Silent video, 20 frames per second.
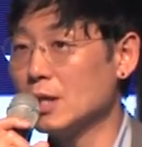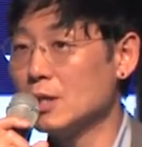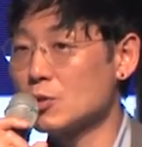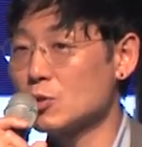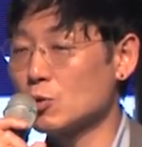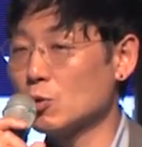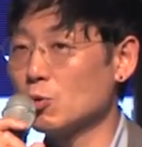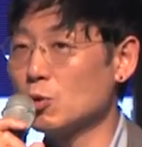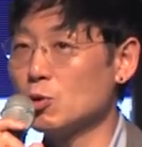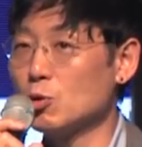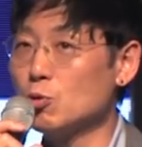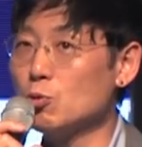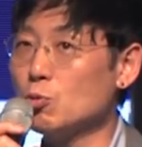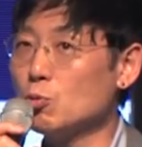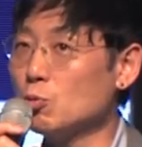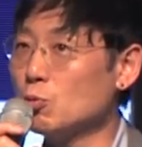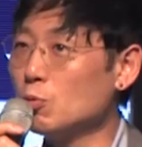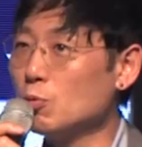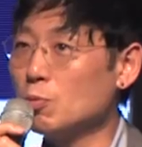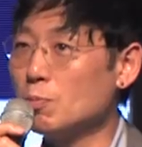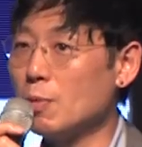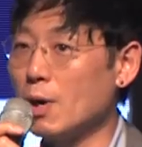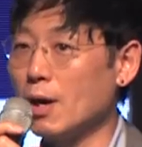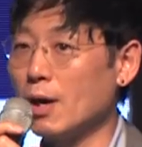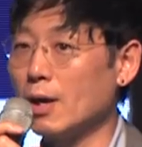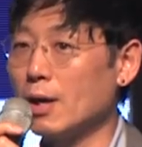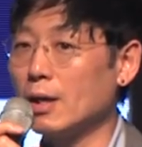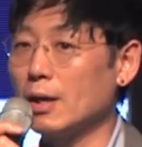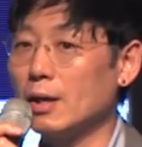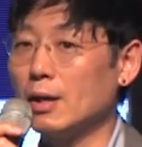So you
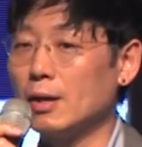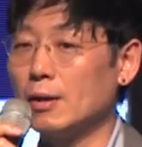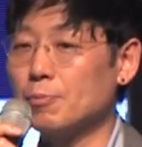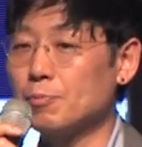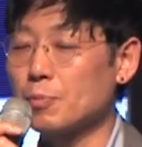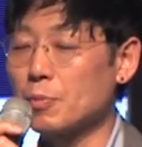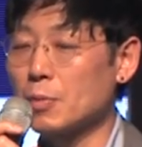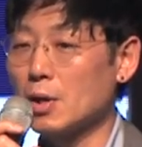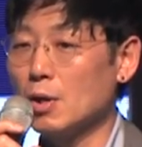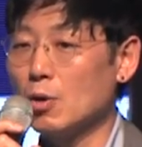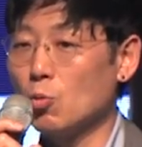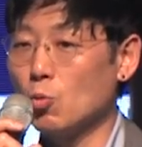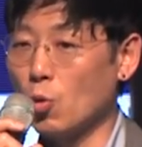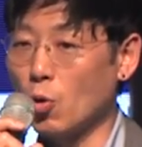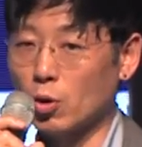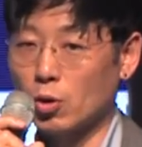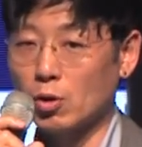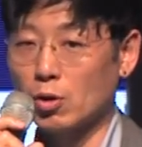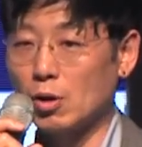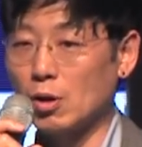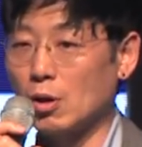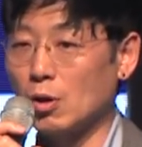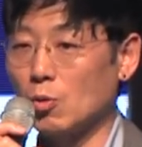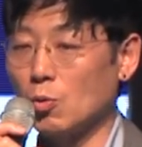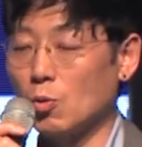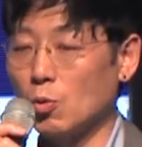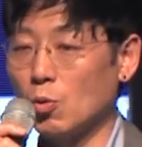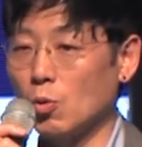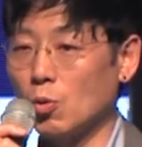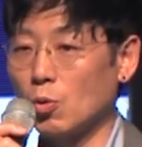buy water,
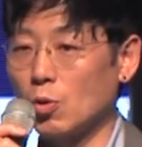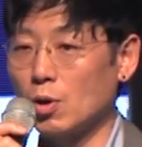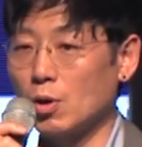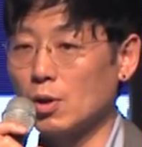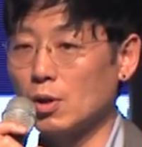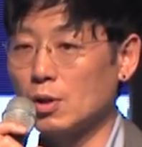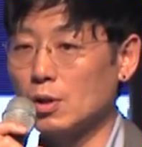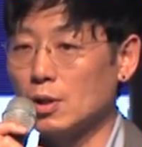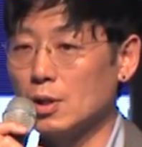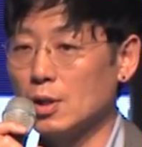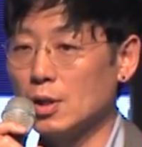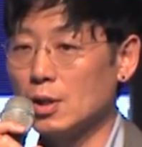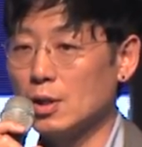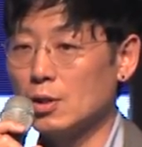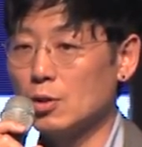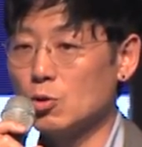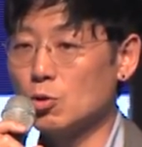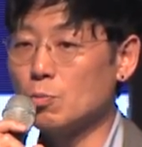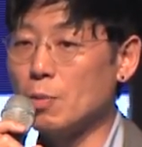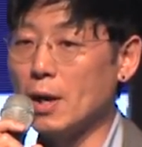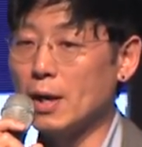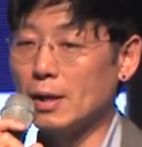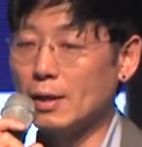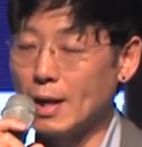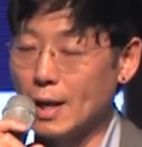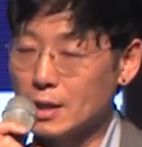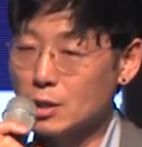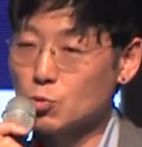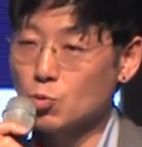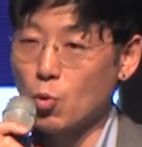or you buy
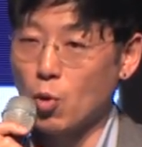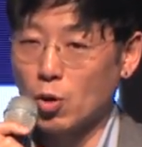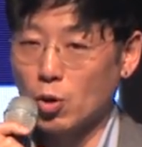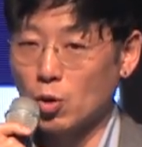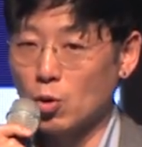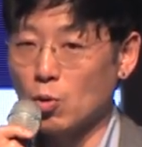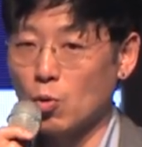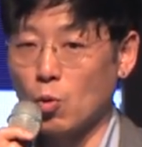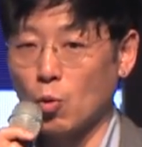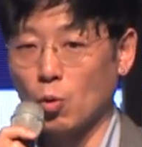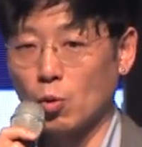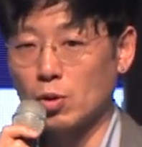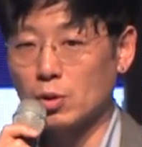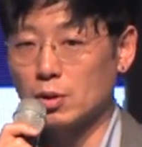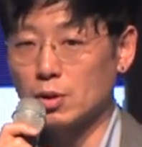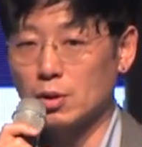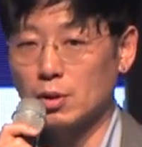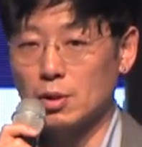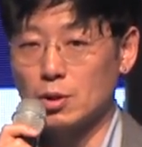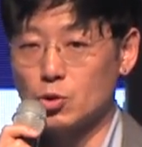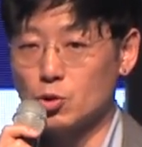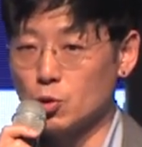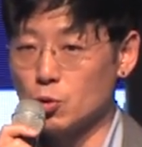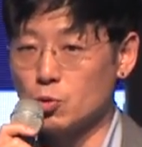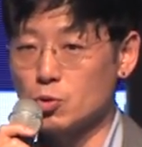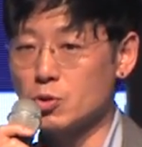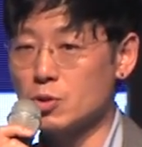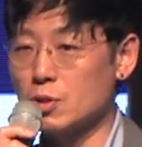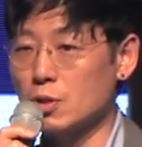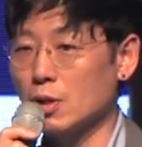less water or the
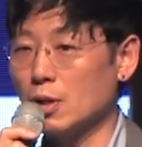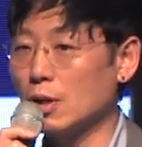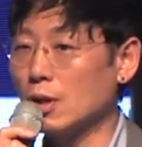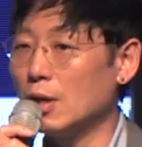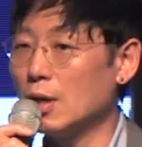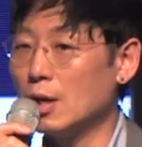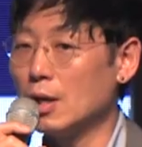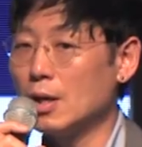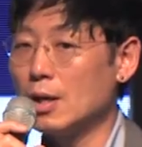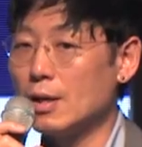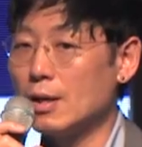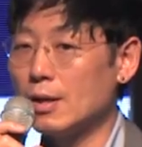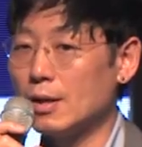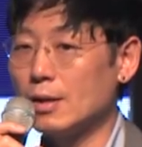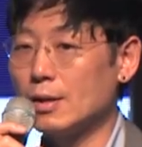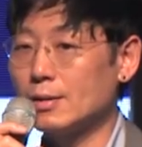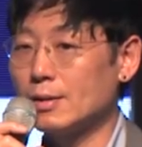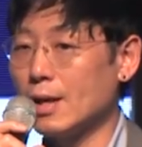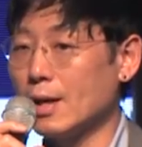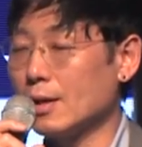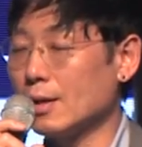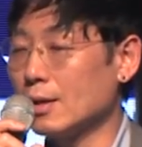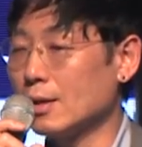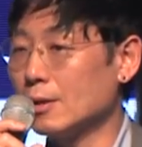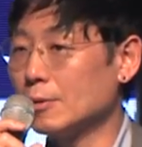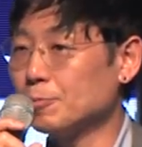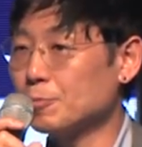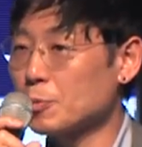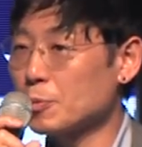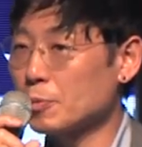shoes
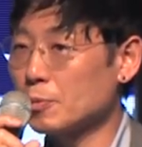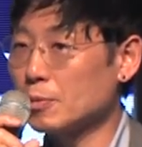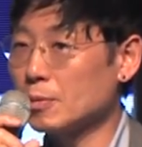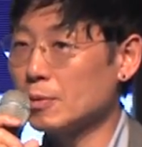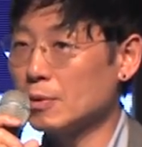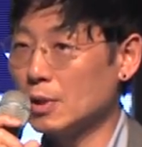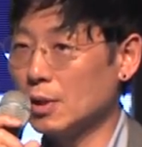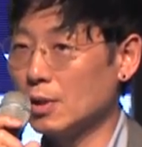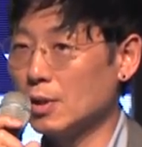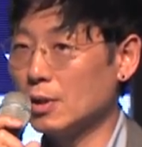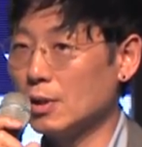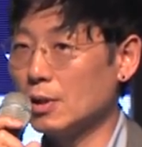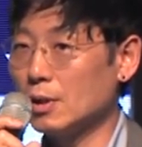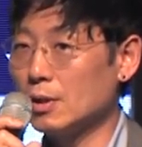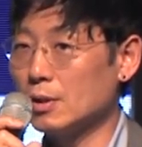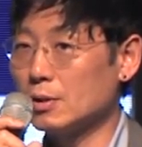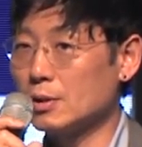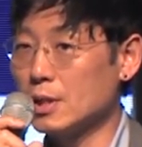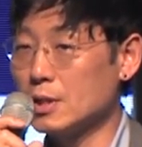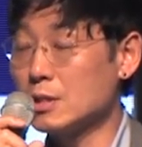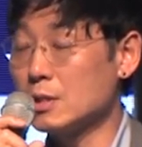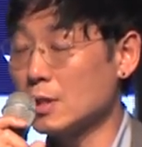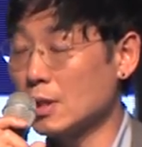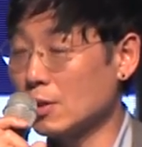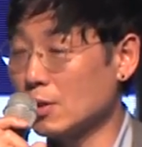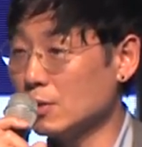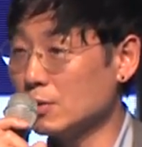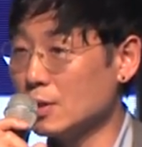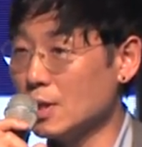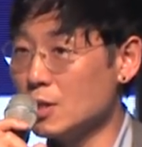than digital
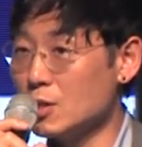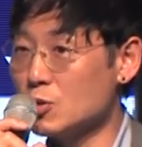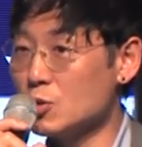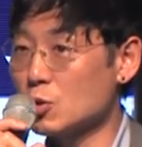contents.